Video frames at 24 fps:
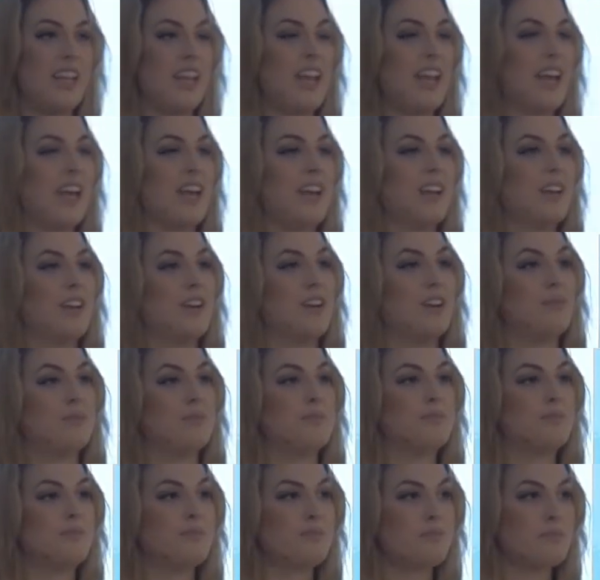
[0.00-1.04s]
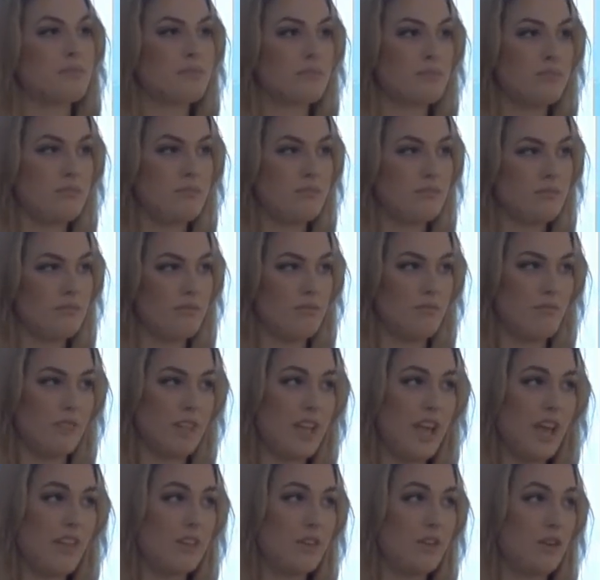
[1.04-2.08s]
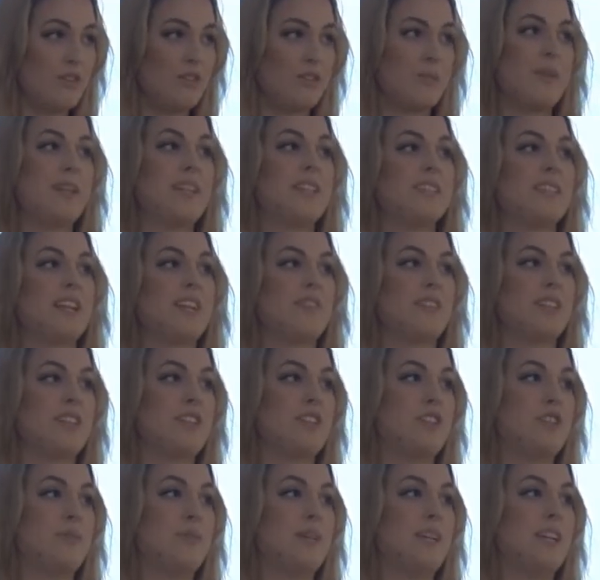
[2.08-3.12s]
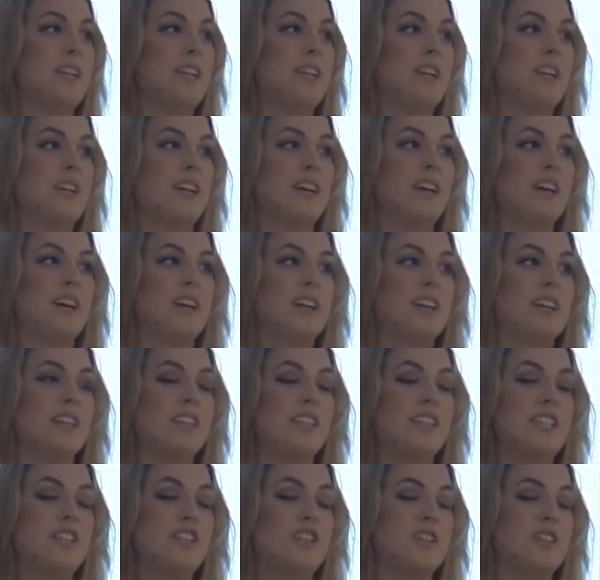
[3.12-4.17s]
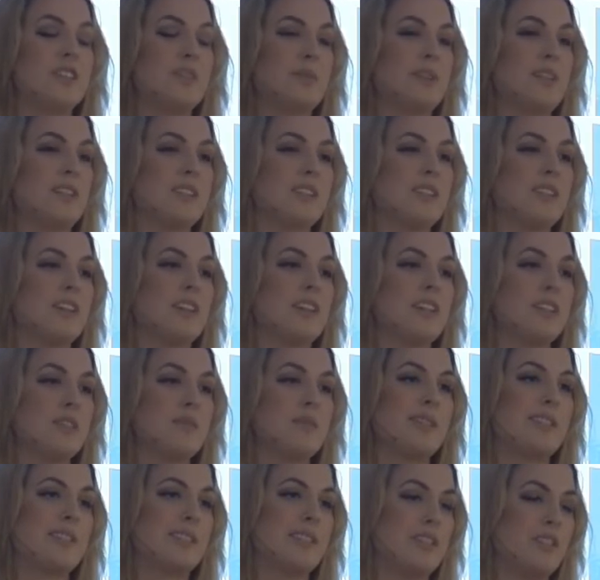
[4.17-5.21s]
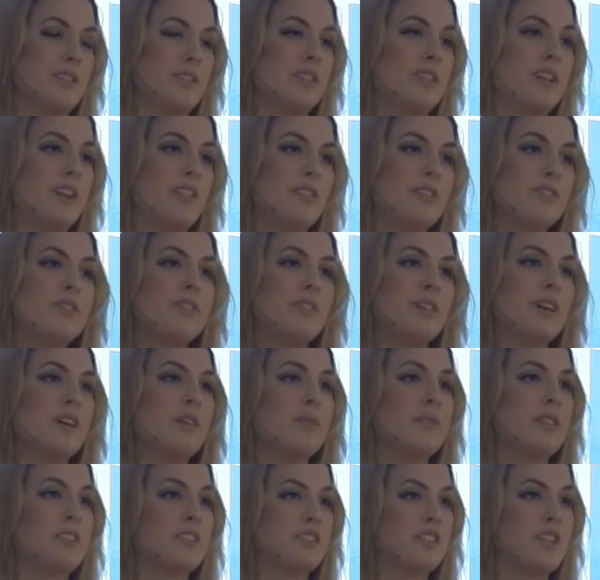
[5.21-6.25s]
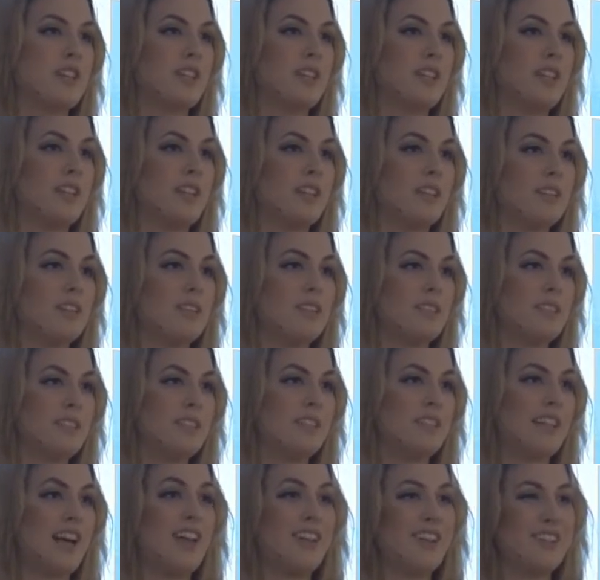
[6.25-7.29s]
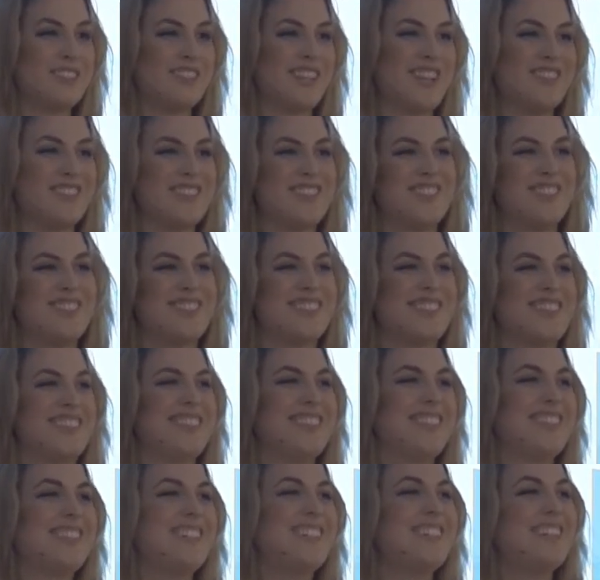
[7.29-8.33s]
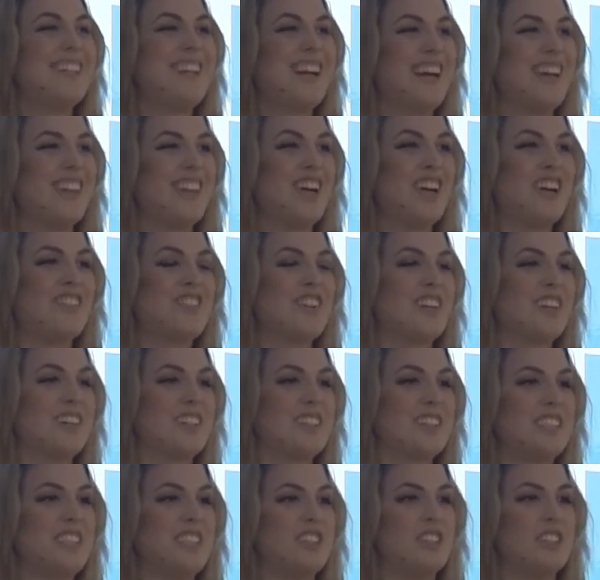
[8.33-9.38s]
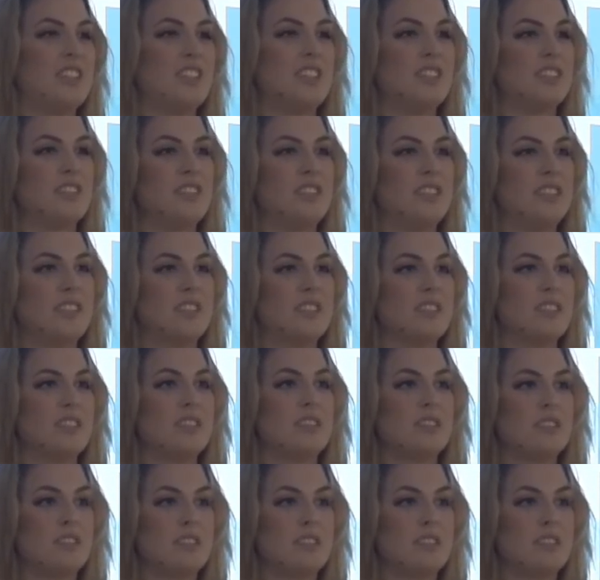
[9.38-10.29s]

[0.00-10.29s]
And um, yeah, the goal for me is definitely to be uh, a teacher as well as an artist because I do love um, instructing college level. I love uh, teaching students.